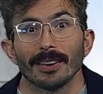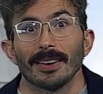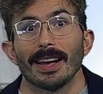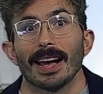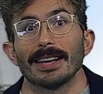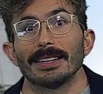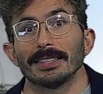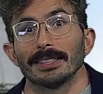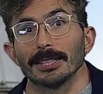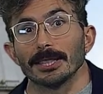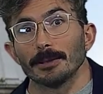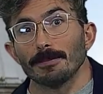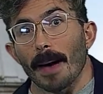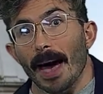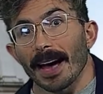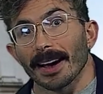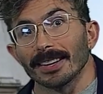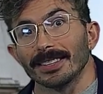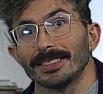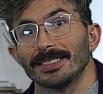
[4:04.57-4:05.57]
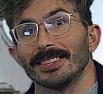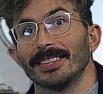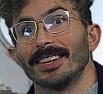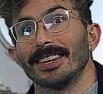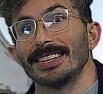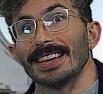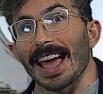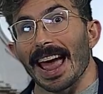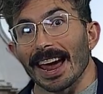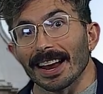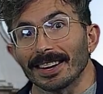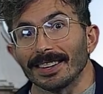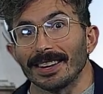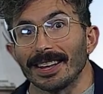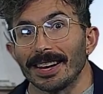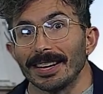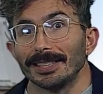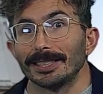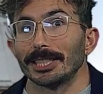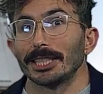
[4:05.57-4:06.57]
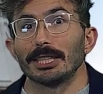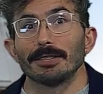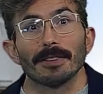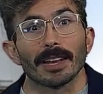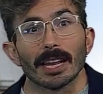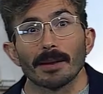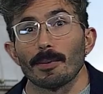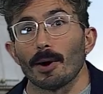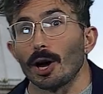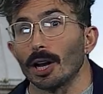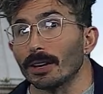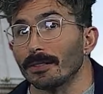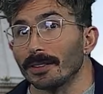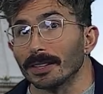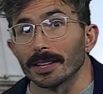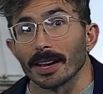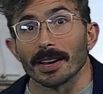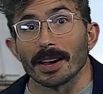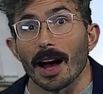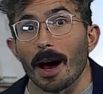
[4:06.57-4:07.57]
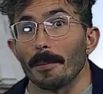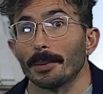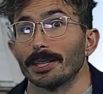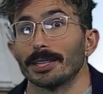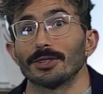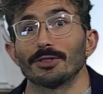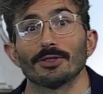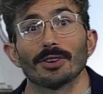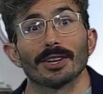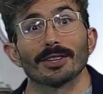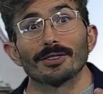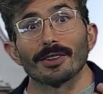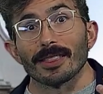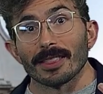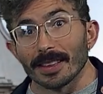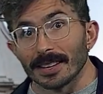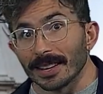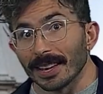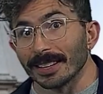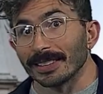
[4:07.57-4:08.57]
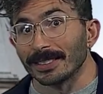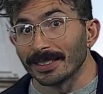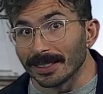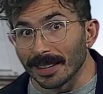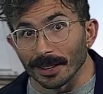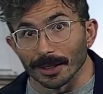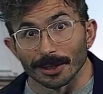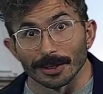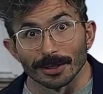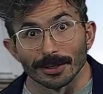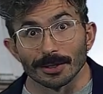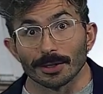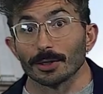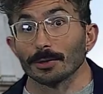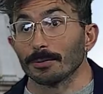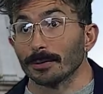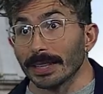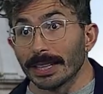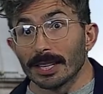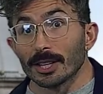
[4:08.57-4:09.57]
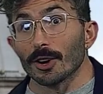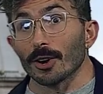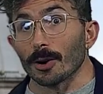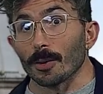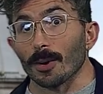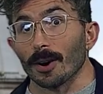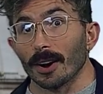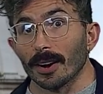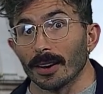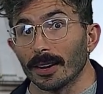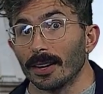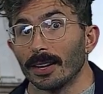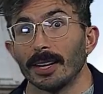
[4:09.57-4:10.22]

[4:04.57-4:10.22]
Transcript: and inspect and analyze and develop all of the concomitant critical thinking skills to read an artwork,